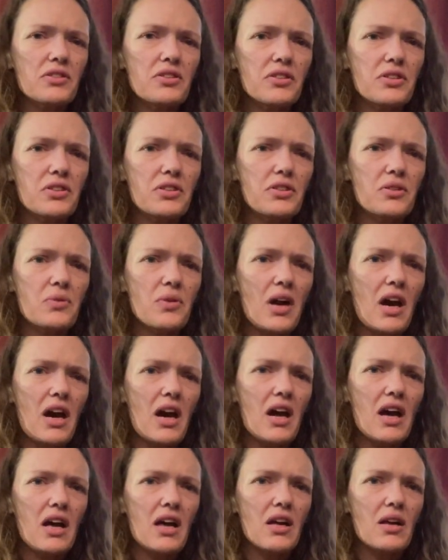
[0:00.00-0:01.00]
to
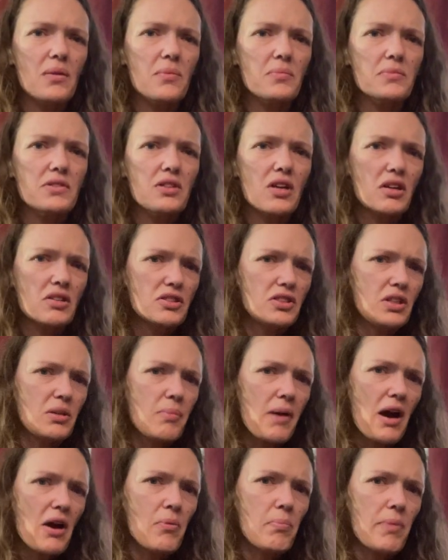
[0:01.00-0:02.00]
talk to you
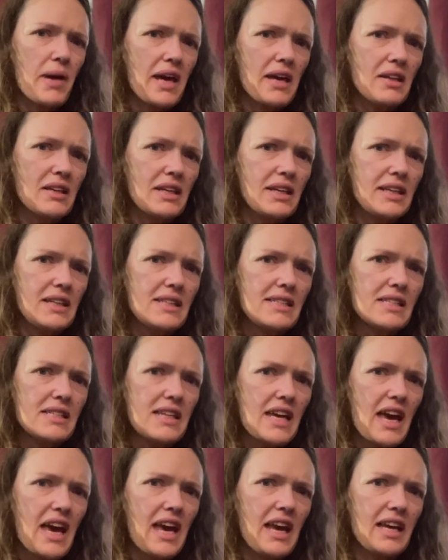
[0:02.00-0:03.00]
about Bailey.
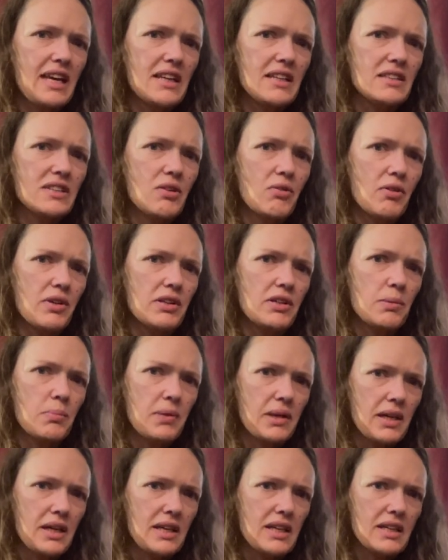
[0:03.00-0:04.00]
Today is going to
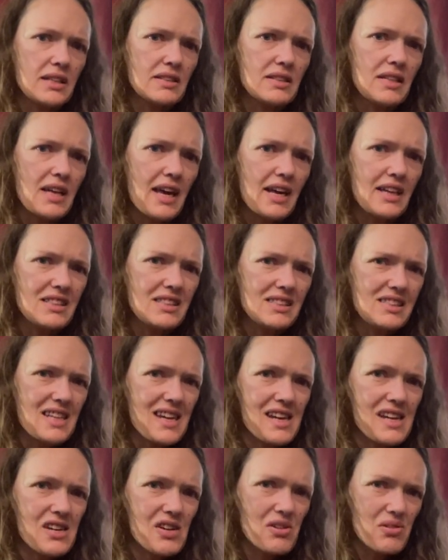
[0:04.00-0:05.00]
be his last
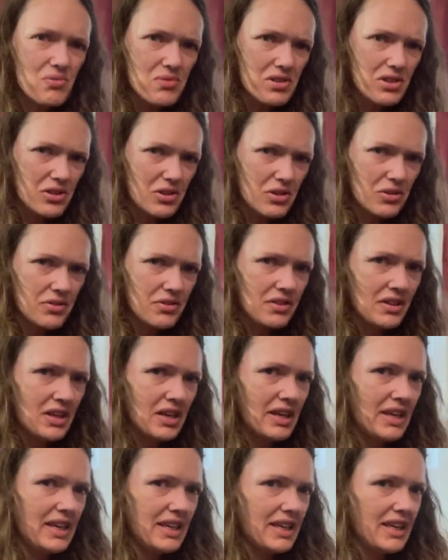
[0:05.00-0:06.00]
day on Earth.
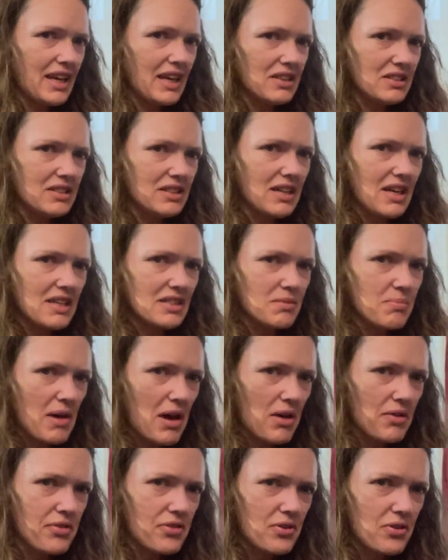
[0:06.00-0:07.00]
He actually has
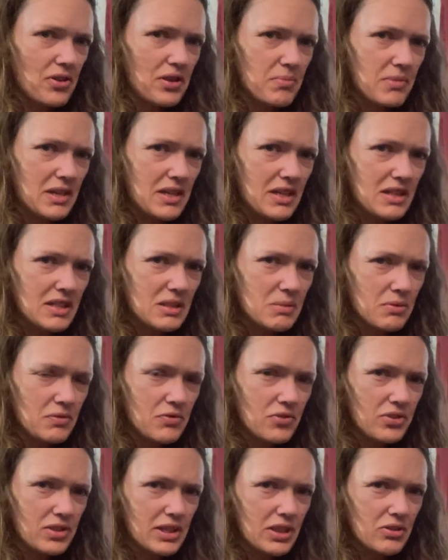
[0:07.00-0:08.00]
about 30 minutes
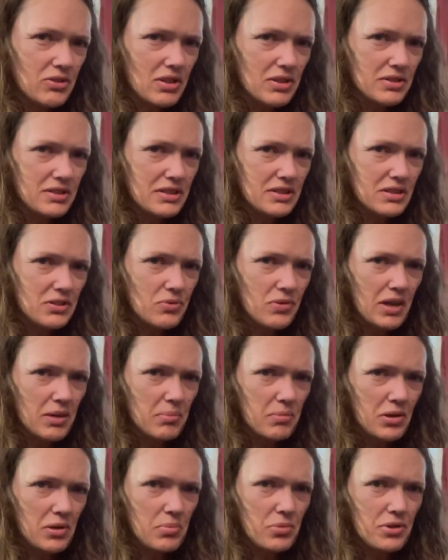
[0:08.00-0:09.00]
before he crosses the
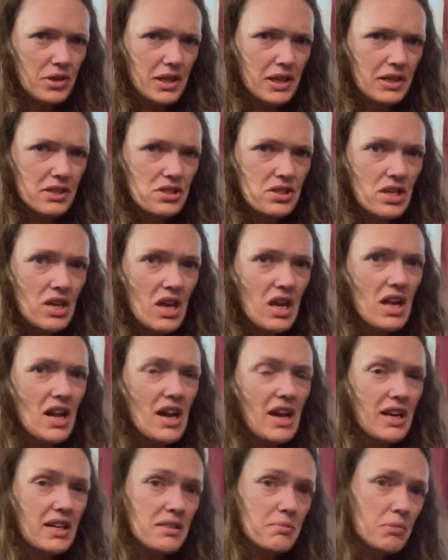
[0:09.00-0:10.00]
Rainbow Bridge.
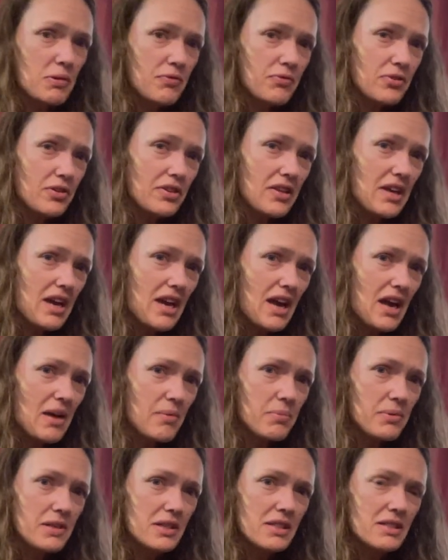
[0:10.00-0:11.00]
And before that
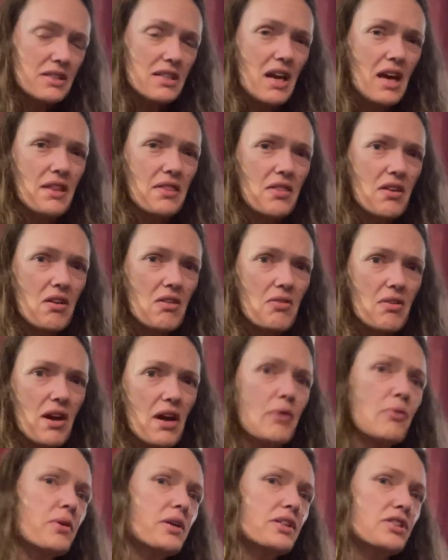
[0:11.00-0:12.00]
happens, I thought I
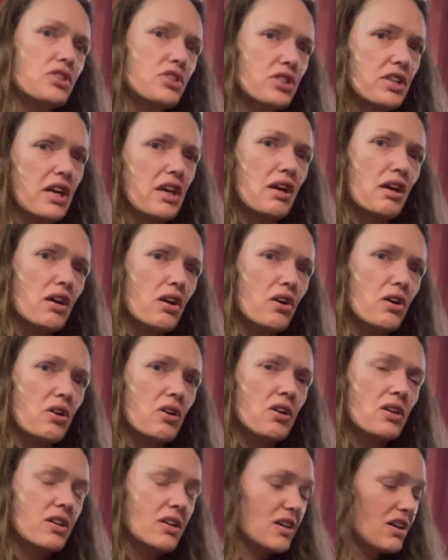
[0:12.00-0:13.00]
would
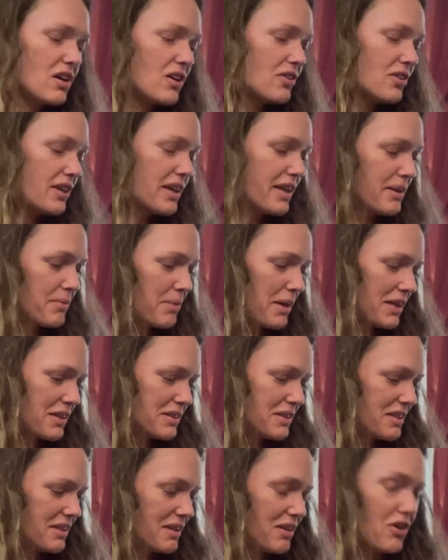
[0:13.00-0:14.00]
share,
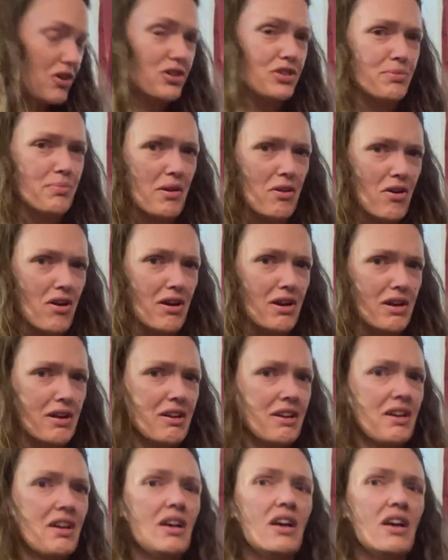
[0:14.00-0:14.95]
it hurts my heart.